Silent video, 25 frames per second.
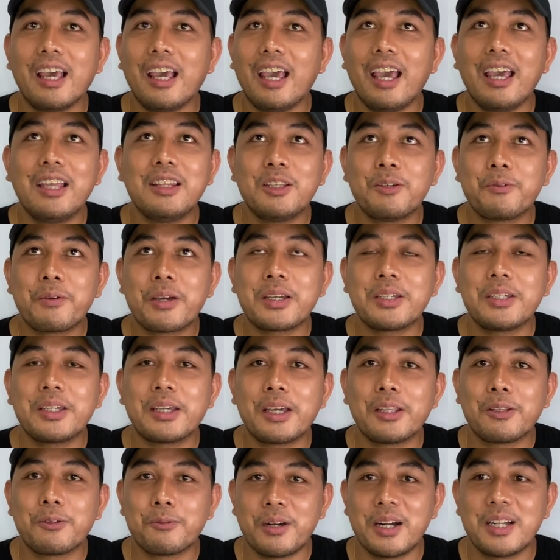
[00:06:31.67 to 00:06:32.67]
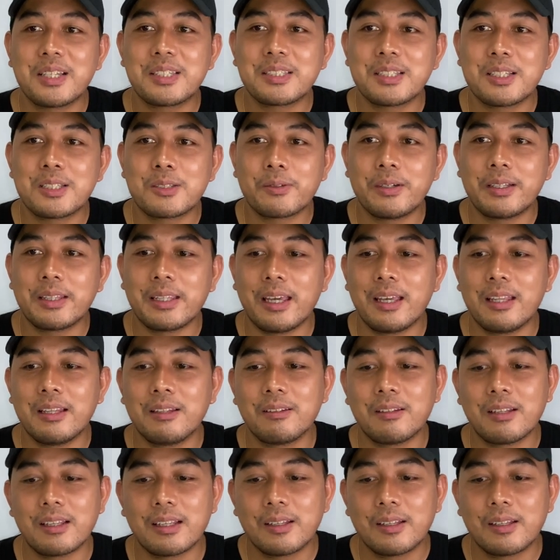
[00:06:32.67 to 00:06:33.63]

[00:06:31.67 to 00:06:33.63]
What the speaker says: anywhere you can watch this one. And